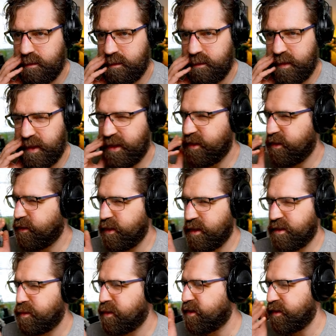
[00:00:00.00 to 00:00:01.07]
Is it something
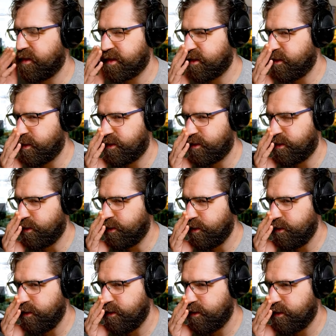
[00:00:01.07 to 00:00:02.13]
specific to the
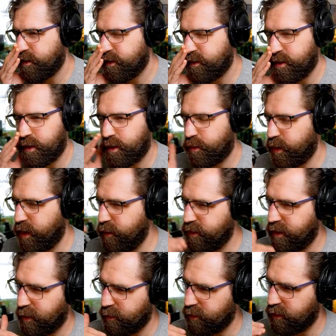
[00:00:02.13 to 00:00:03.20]
2s? Because the 3 was
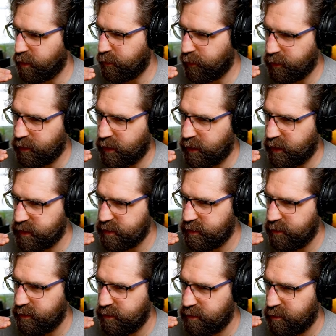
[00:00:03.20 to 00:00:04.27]
able to go both
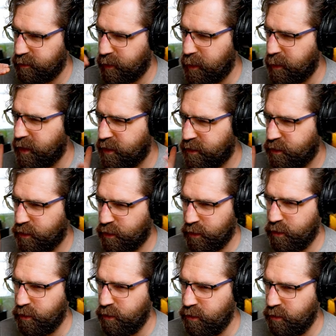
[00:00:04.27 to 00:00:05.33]
directions. Maybe a
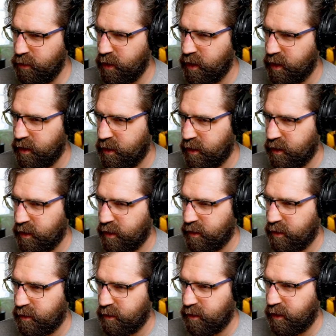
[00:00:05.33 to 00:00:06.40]
2
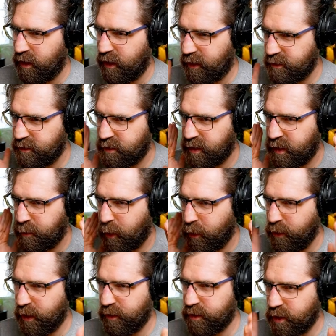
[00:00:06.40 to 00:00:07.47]
they
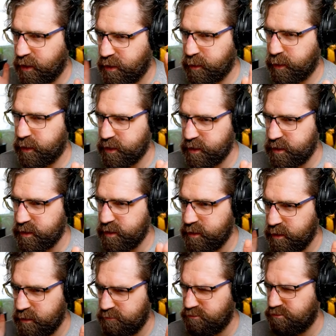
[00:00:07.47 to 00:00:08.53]
both have to go to the portal?
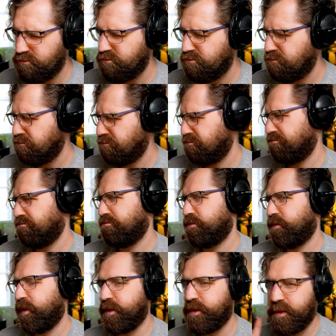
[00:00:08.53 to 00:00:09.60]

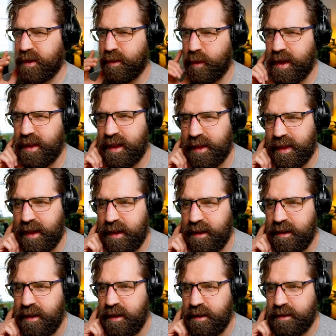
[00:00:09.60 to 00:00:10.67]
Or something weird like that.
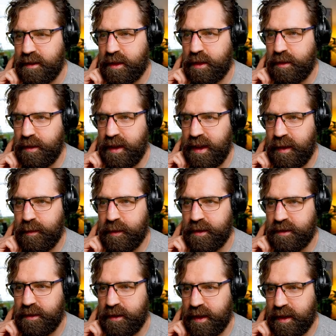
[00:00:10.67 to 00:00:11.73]
So the 3 here
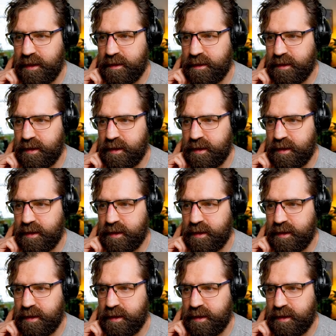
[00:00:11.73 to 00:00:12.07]
must do this.